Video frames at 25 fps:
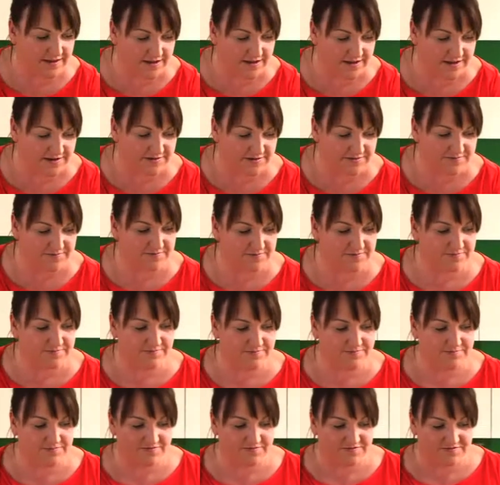and then
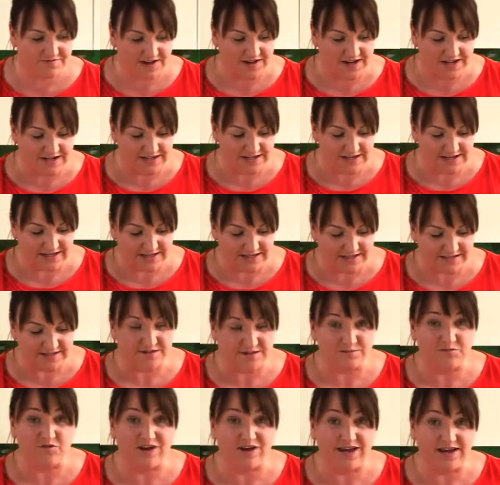finally
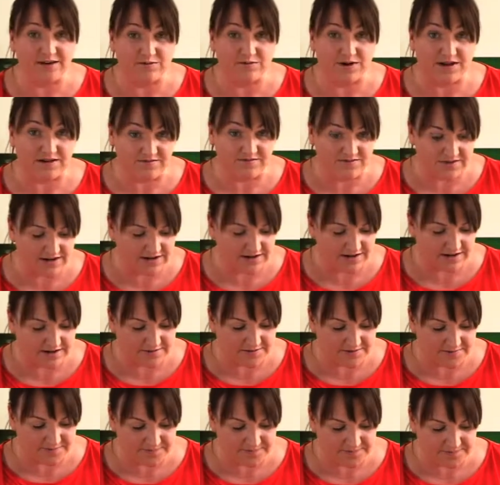some red wine
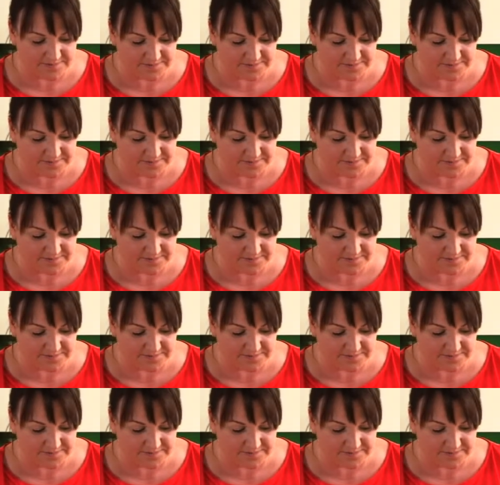vinegar.